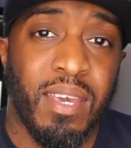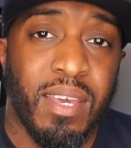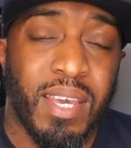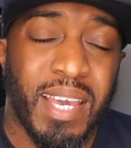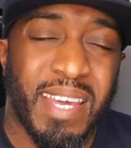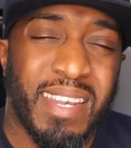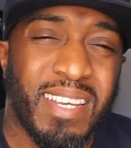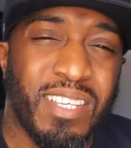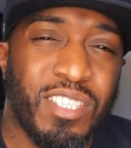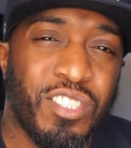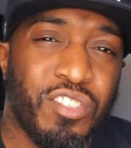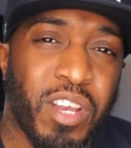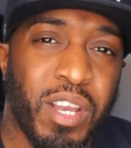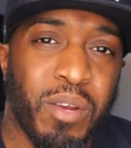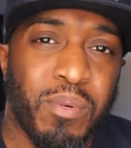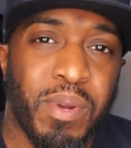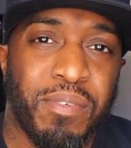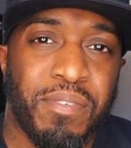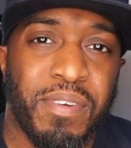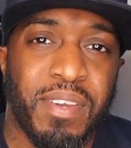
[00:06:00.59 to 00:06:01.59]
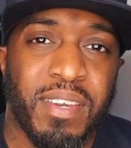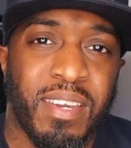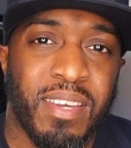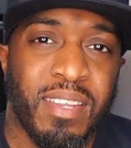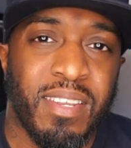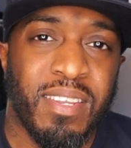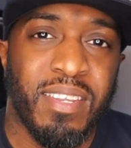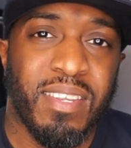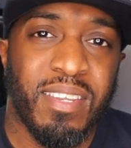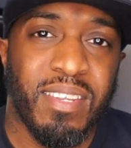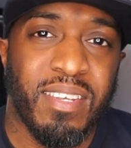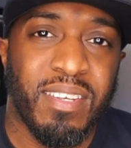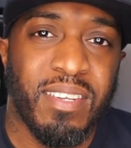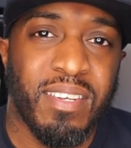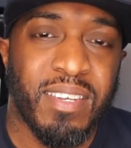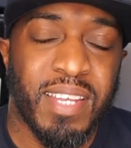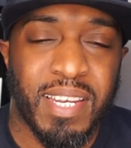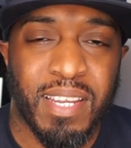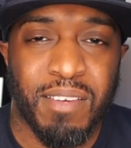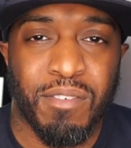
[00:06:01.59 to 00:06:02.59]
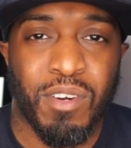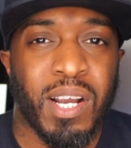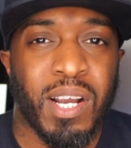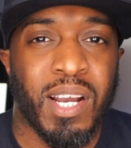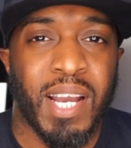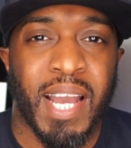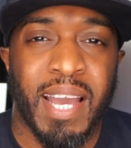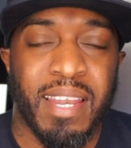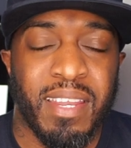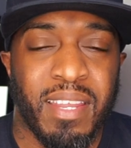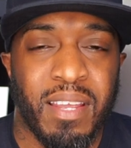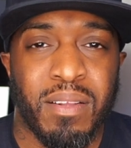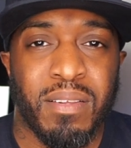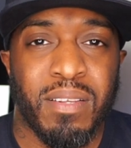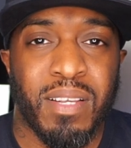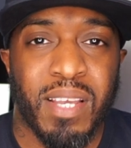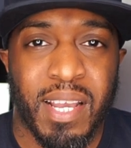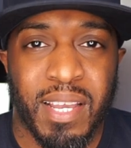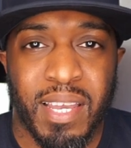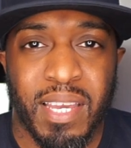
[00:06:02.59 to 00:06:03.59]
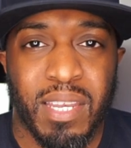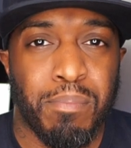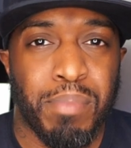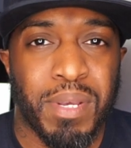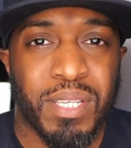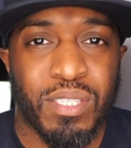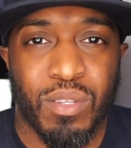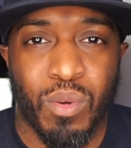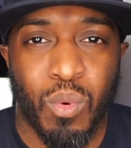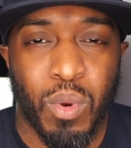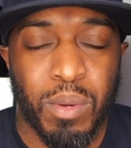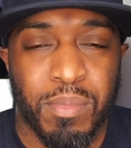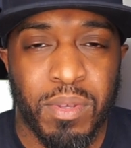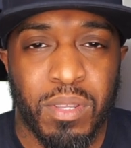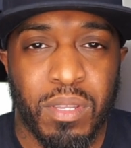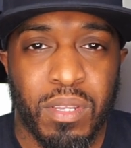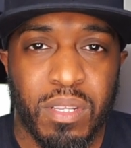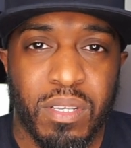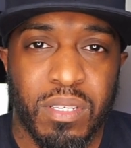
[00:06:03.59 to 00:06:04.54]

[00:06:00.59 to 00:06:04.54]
and they're straight away thinking, that they've go out there and, and get the best equipment.